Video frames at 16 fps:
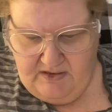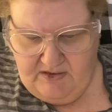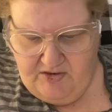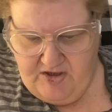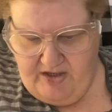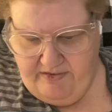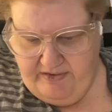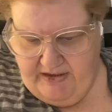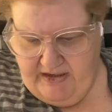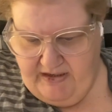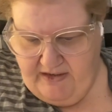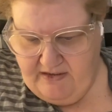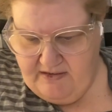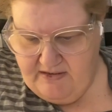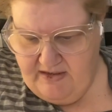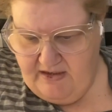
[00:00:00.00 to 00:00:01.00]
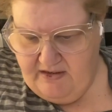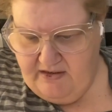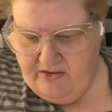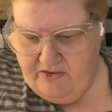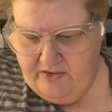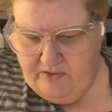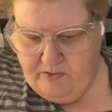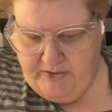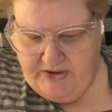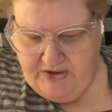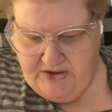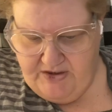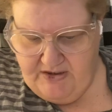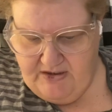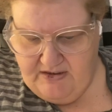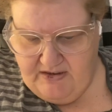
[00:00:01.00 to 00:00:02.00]
Jerry Ann, sending good
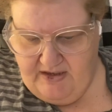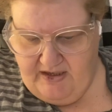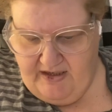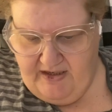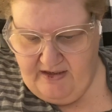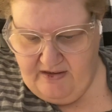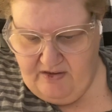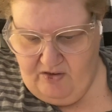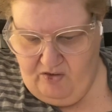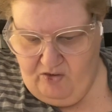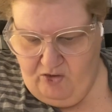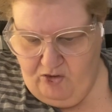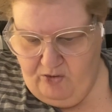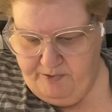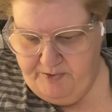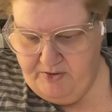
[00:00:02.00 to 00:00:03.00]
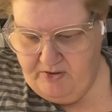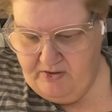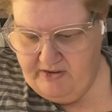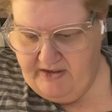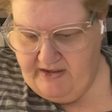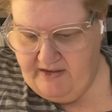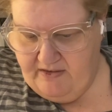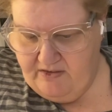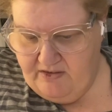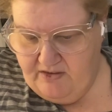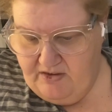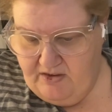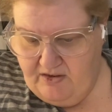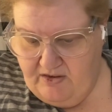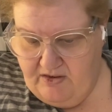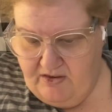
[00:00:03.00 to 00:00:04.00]
wishes and the hope you'll get
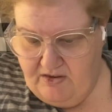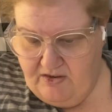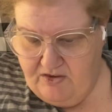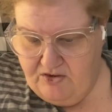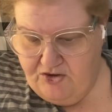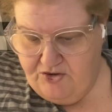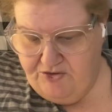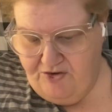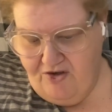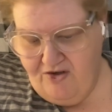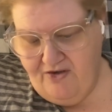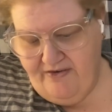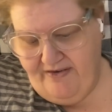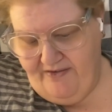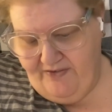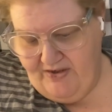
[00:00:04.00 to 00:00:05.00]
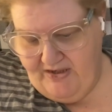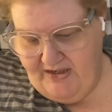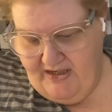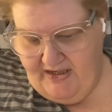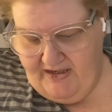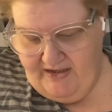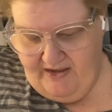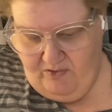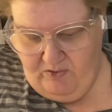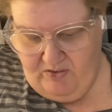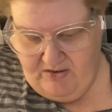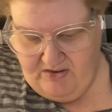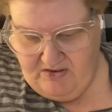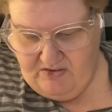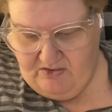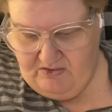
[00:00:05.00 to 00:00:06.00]
stronger every day. Get well
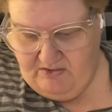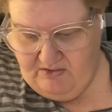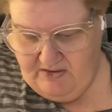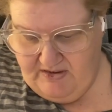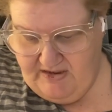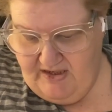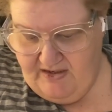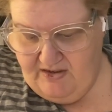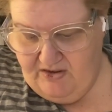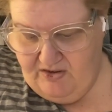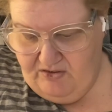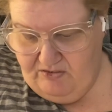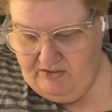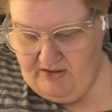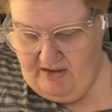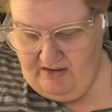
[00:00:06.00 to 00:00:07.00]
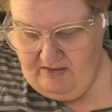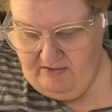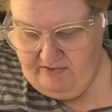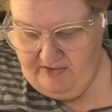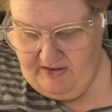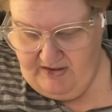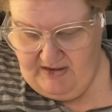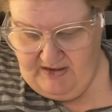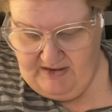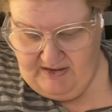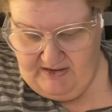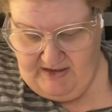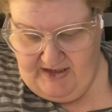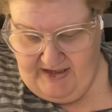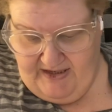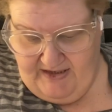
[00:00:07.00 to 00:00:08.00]
soon. Sending you love,
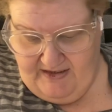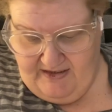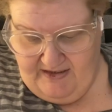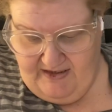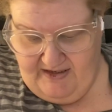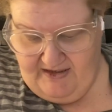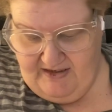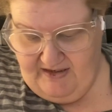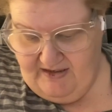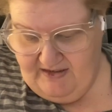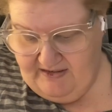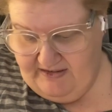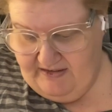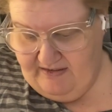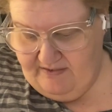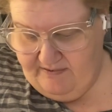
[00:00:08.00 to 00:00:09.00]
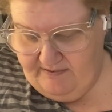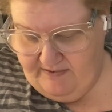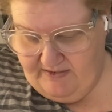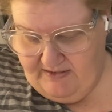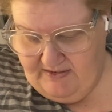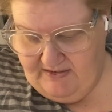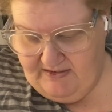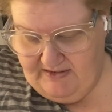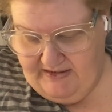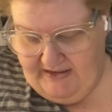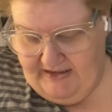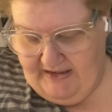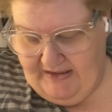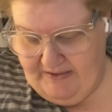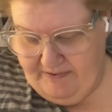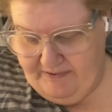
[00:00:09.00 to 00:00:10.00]
light, and healing, Leigh.